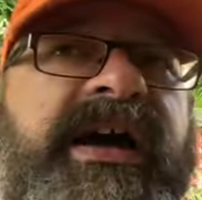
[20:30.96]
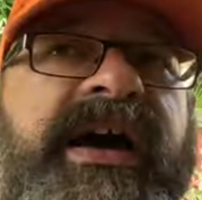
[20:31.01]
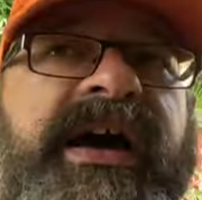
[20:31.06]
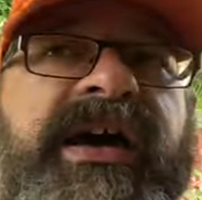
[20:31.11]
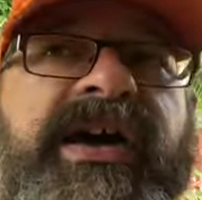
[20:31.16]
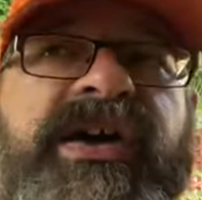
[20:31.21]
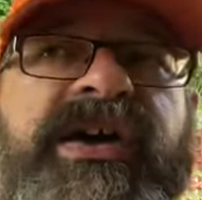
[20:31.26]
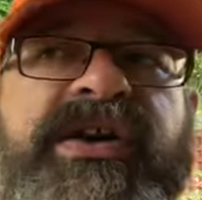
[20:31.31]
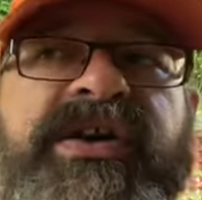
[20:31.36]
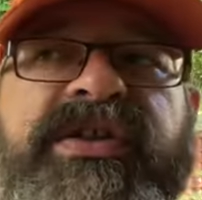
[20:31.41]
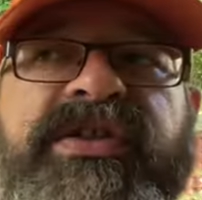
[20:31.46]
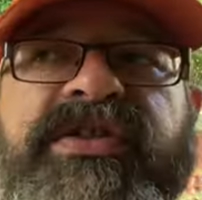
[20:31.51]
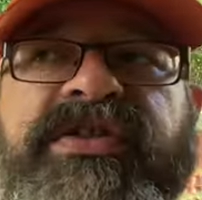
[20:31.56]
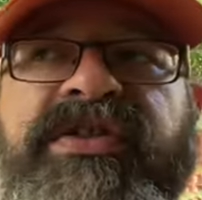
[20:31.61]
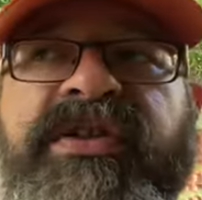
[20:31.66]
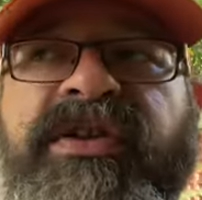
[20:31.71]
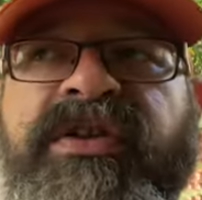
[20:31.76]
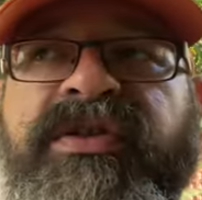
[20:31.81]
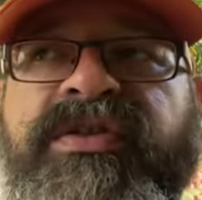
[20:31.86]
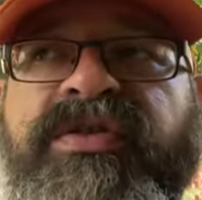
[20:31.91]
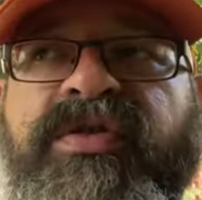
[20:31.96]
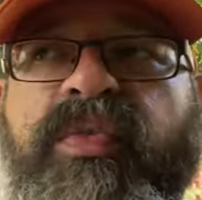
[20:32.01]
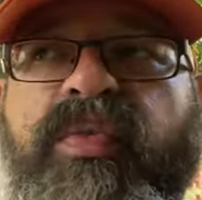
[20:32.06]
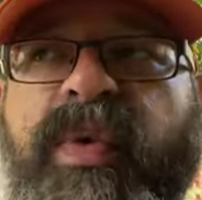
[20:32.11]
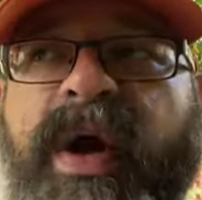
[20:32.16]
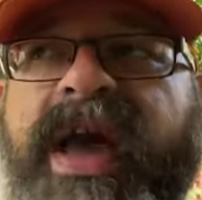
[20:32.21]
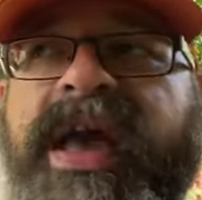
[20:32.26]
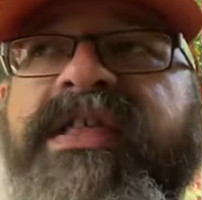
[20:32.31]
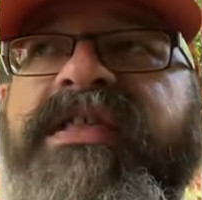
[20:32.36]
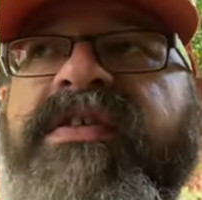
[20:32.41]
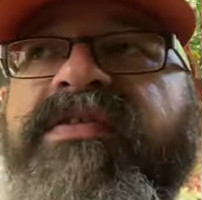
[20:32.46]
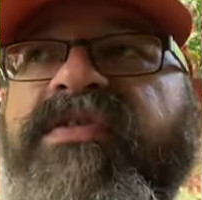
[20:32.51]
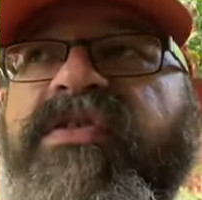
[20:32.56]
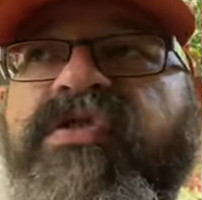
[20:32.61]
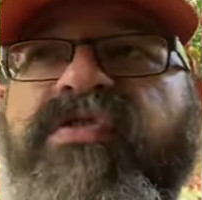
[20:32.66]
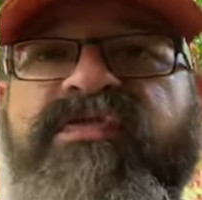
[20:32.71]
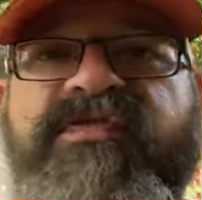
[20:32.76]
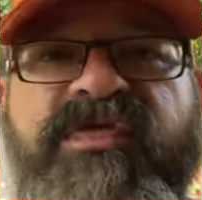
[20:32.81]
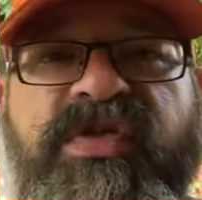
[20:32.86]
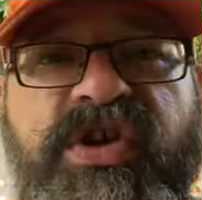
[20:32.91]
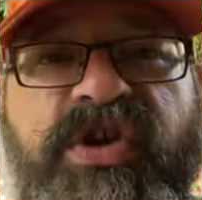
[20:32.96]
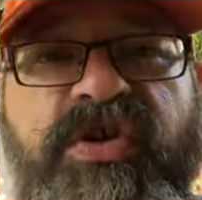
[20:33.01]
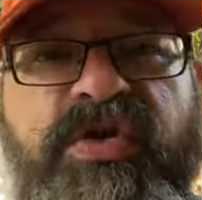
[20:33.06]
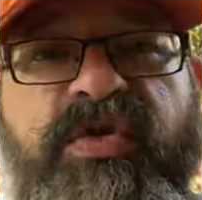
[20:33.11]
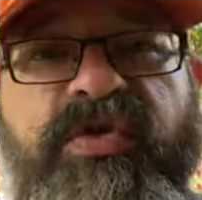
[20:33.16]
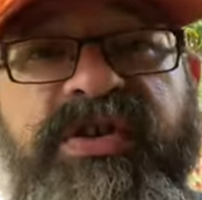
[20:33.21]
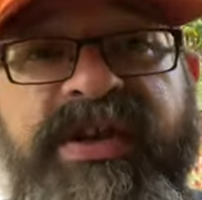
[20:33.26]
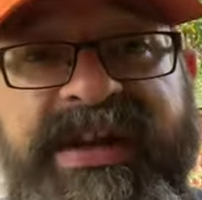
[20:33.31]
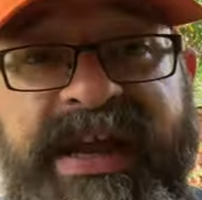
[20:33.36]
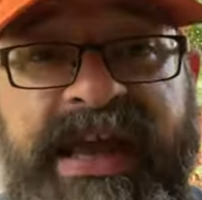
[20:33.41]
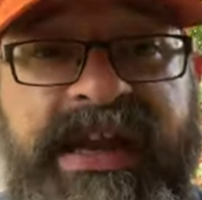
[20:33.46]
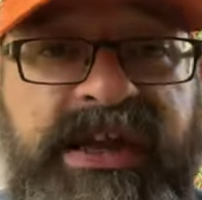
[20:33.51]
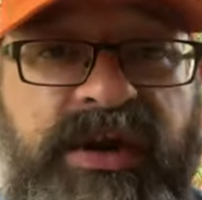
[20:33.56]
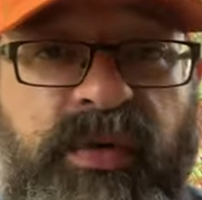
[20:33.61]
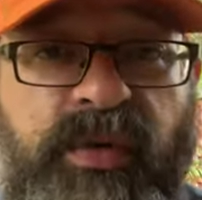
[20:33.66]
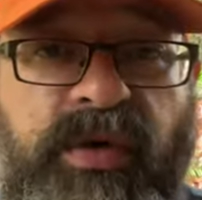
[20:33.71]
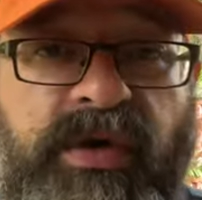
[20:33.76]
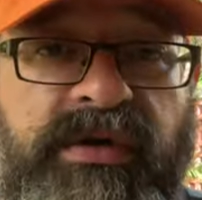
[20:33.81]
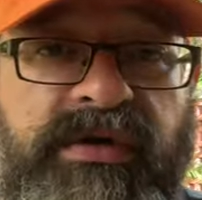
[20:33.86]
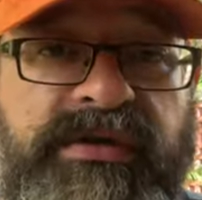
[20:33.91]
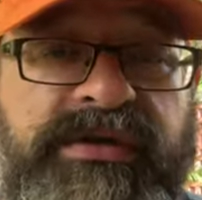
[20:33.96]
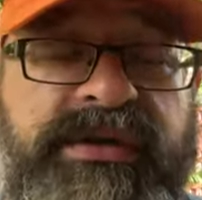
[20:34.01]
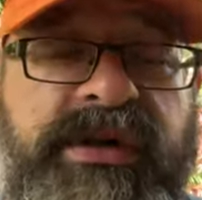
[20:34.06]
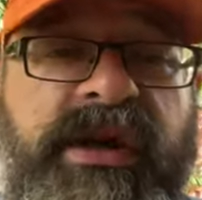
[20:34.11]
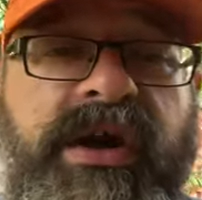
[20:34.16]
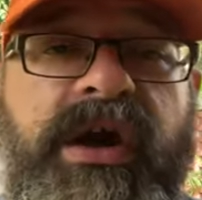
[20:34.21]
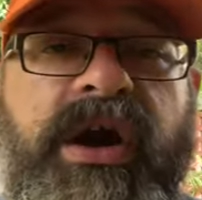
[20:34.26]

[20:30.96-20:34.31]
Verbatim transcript: the way that you view the dating world